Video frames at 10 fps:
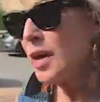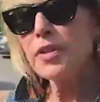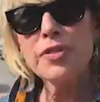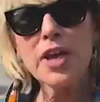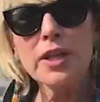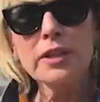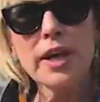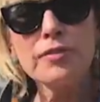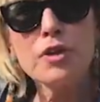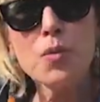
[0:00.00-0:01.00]
that they
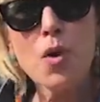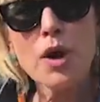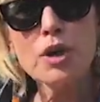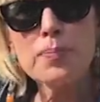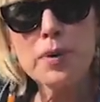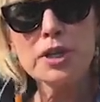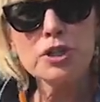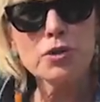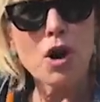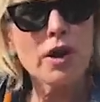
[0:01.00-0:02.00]
left the water
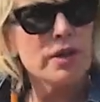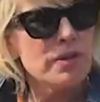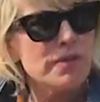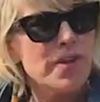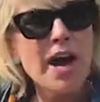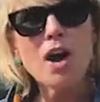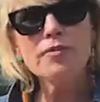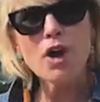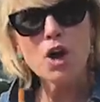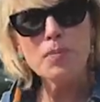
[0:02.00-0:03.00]
pressure on and the
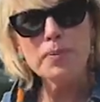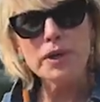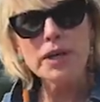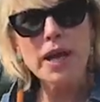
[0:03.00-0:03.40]
valve open